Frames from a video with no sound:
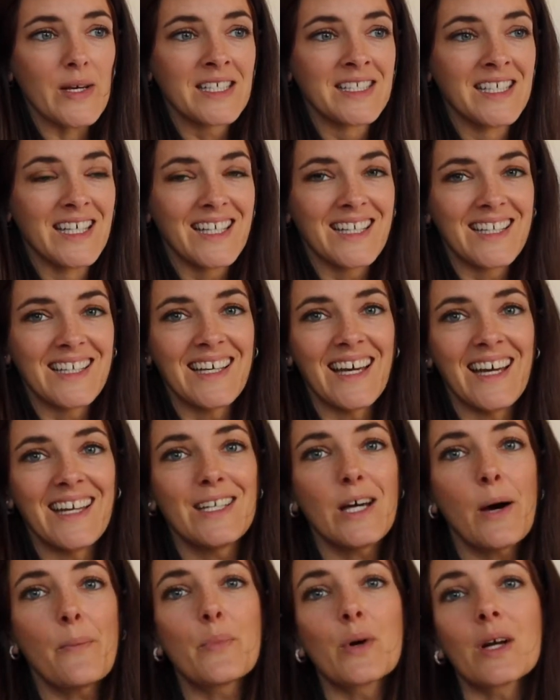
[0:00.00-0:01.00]
basically
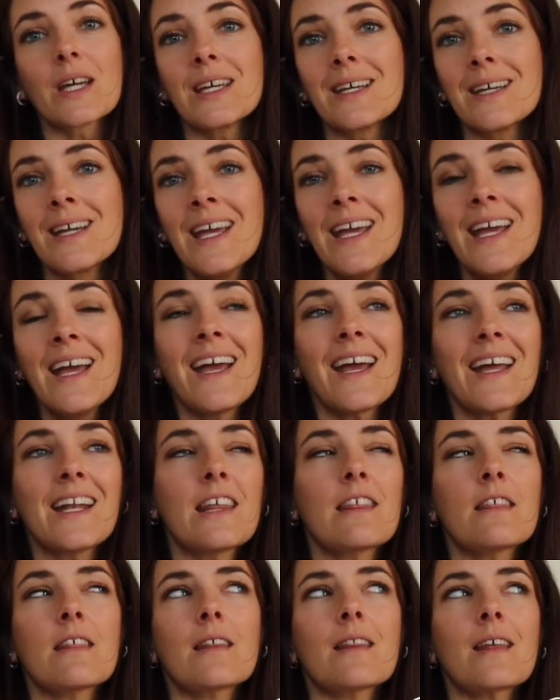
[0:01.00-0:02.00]
end up bringing
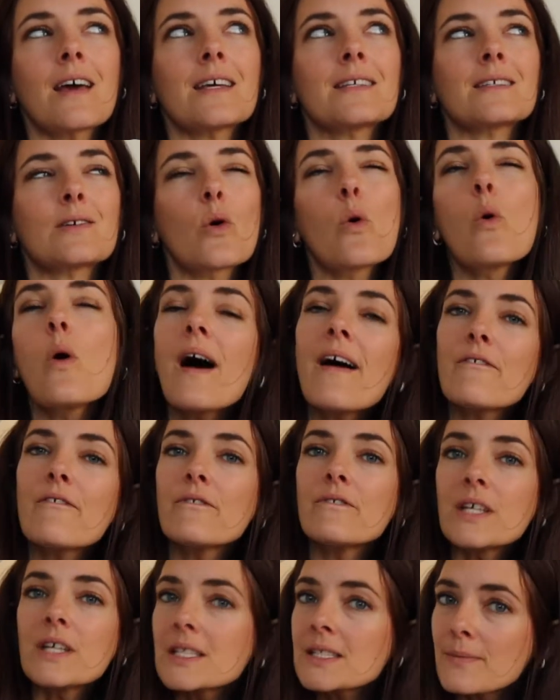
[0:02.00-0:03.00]
anything that hasn't quite
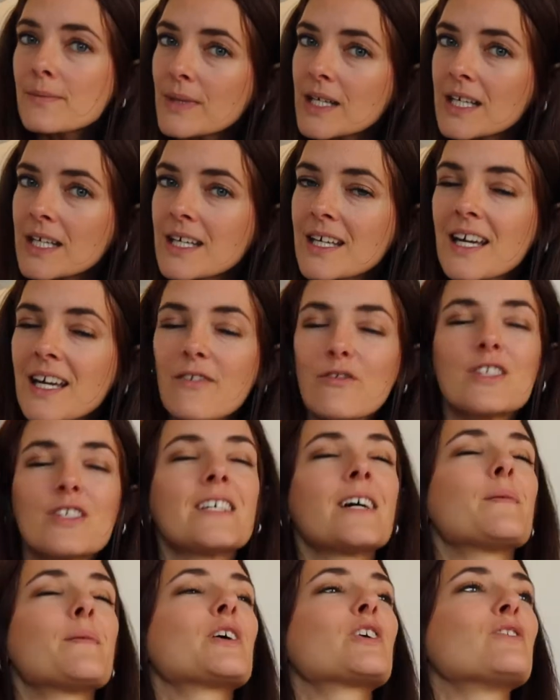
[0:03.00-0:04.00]
fit me. Every
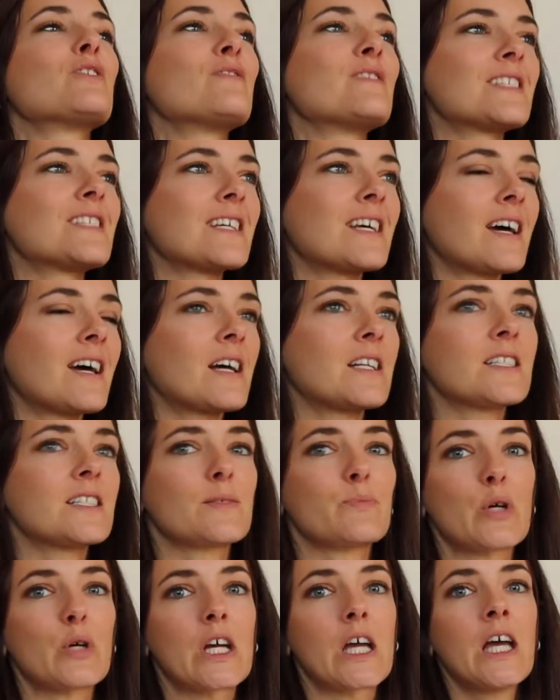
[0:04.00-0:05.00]
time I go visit, I
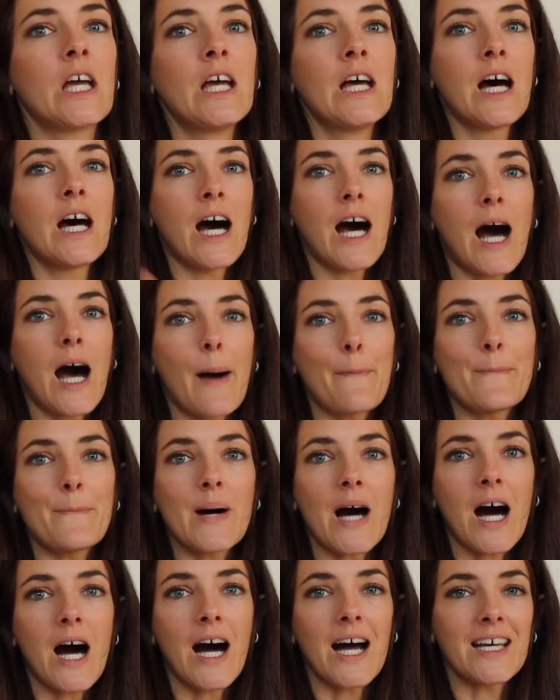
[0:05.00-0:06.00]
just bring a
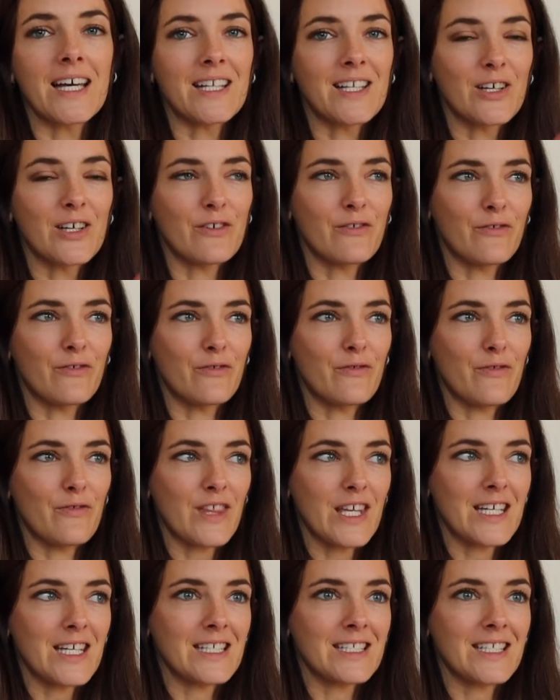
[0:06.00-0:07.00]
pile of
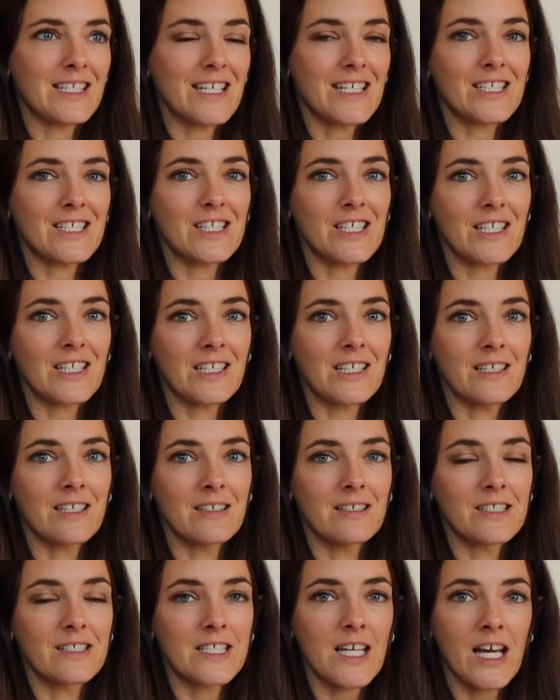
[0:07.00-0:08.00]
things and she
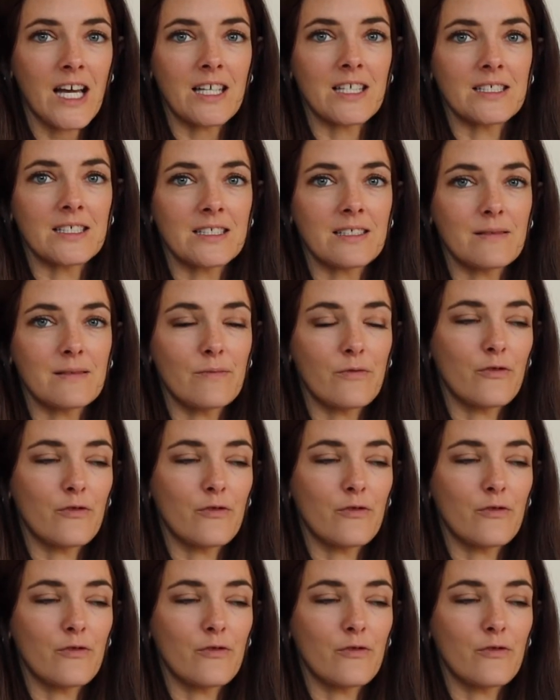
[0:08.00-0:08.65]
tailors them